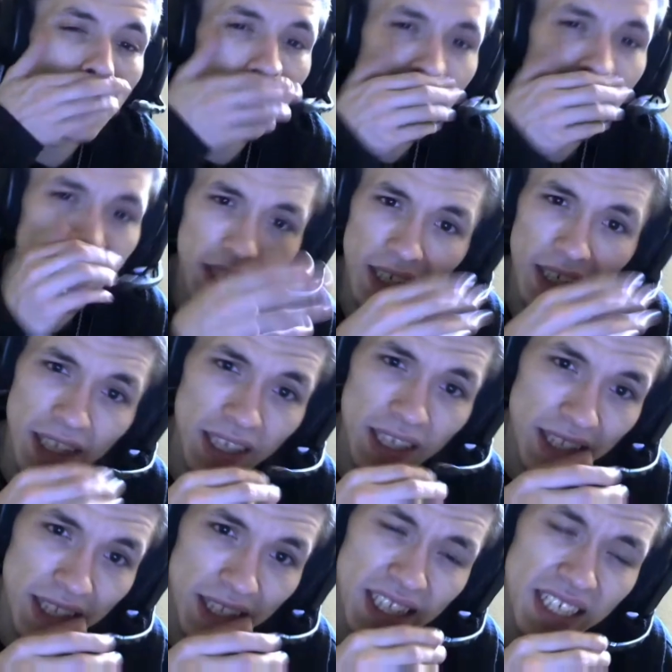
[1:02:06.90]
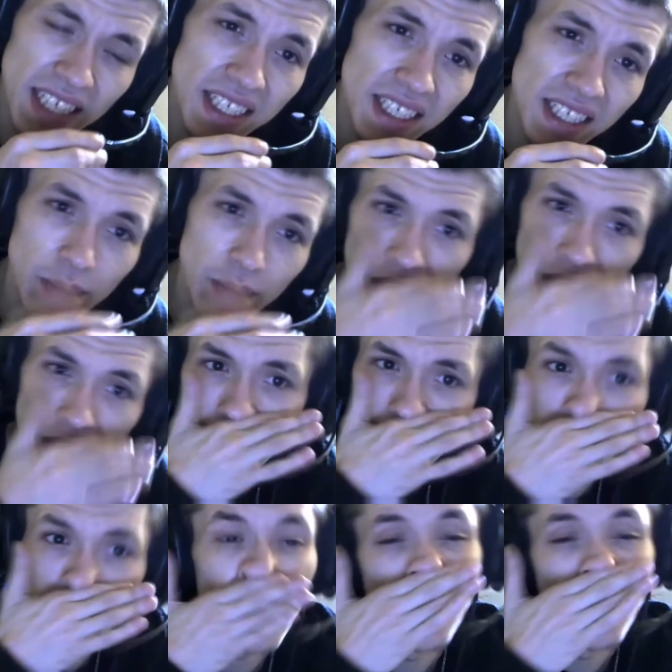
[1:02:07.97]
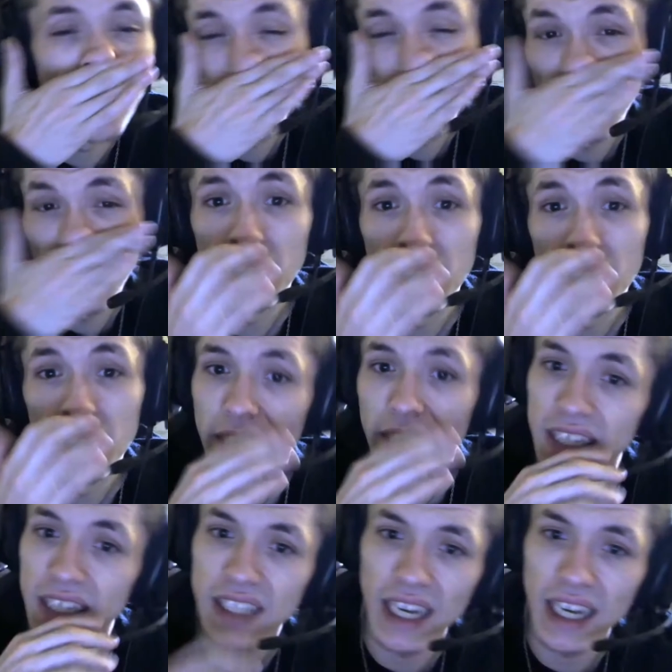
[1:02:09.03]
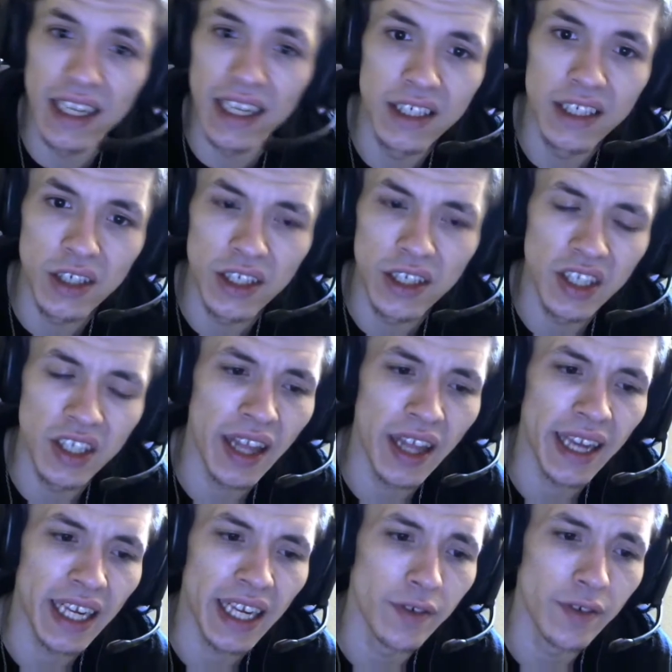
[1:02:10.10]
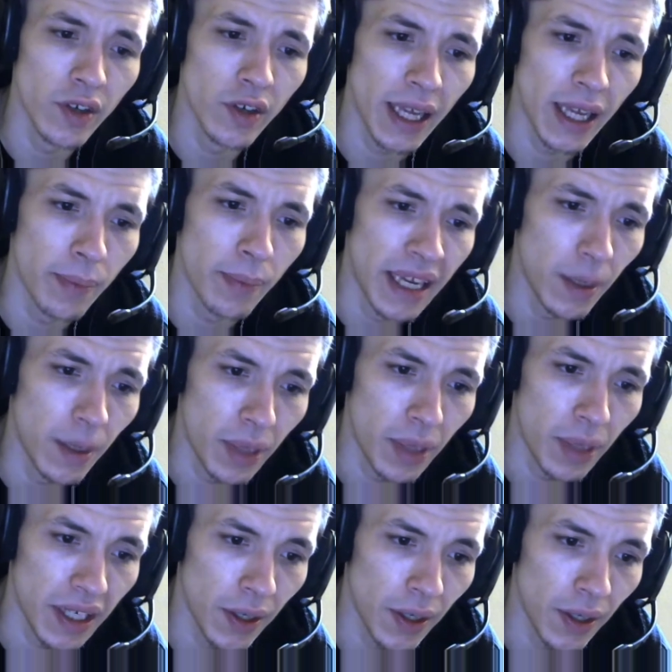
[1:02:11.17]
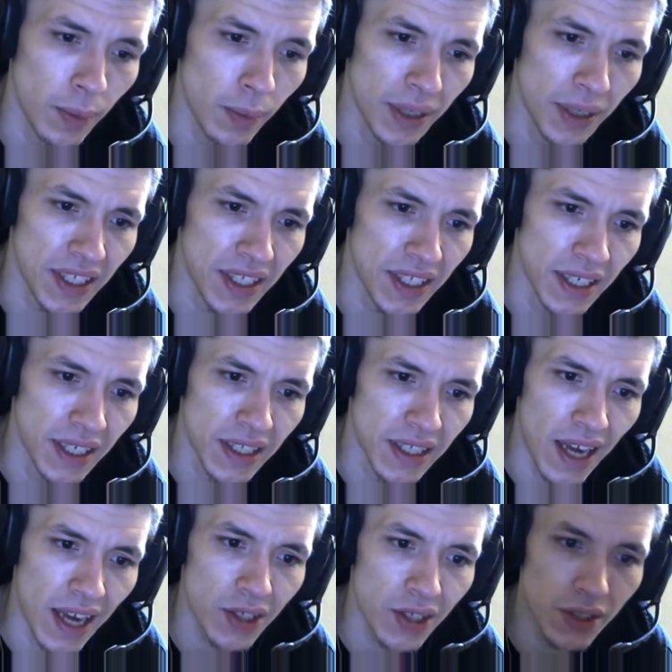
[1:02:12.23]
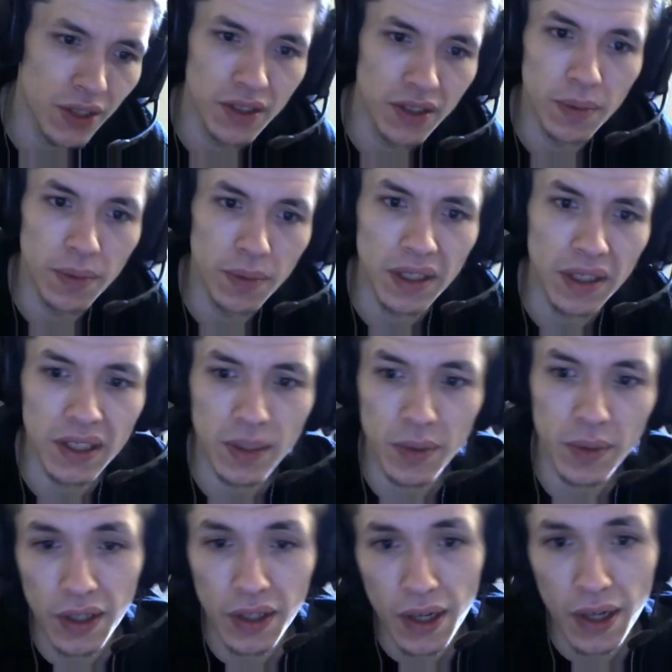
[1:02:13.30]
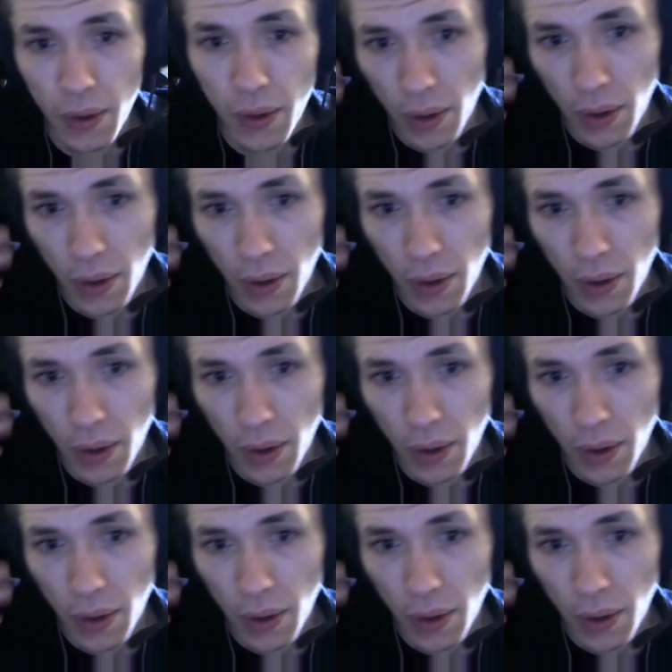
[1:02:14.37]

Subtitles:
see, this is something that is not isn't like ever like made a big deal, but it's actually to me it's something to note.